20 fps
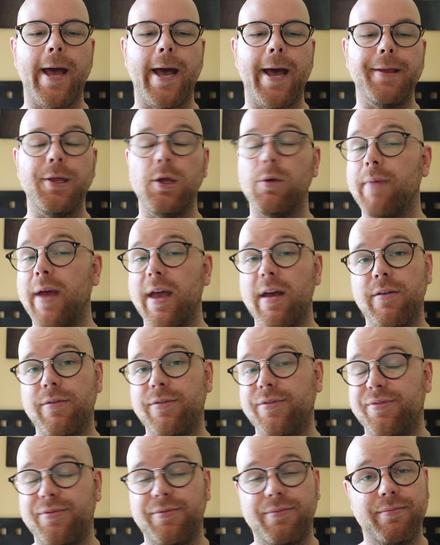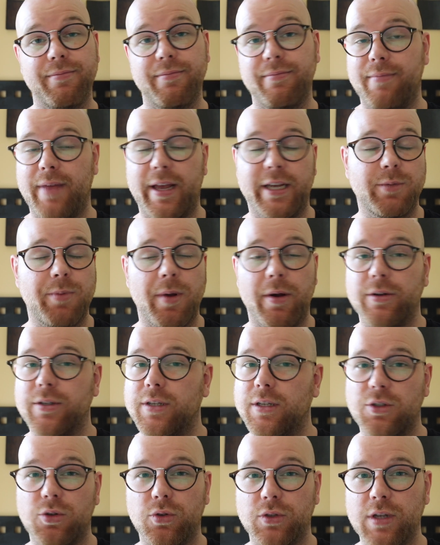you may have experienced
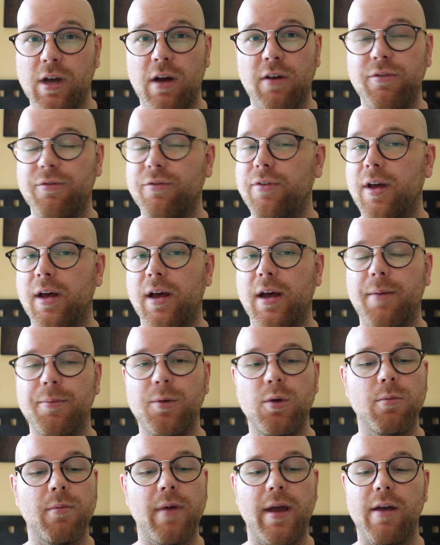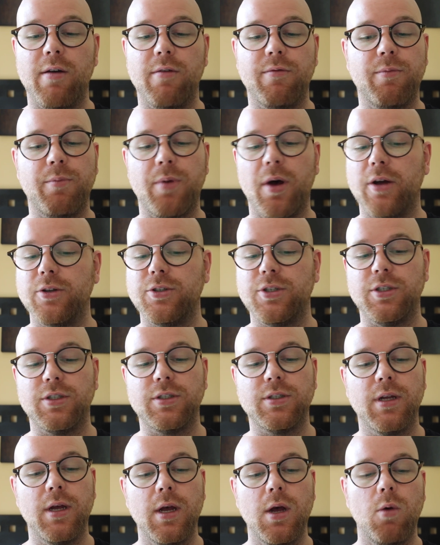this yourself. You may have
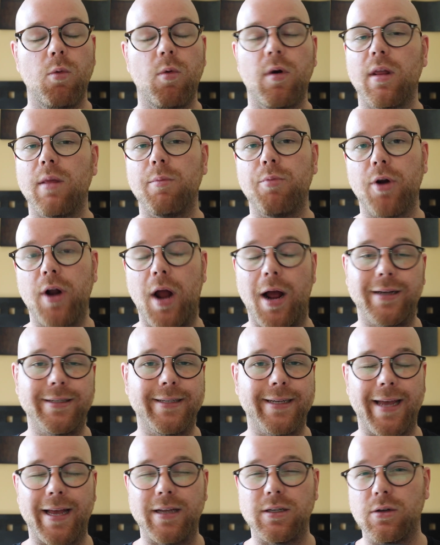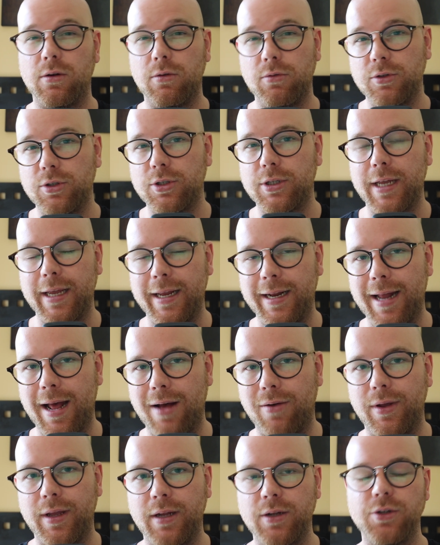purchased one of the products that gets launched in
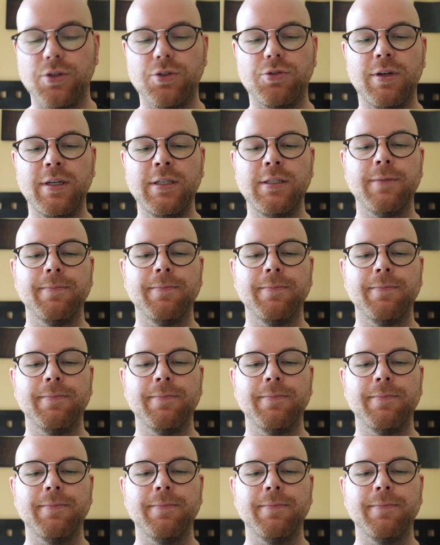our industry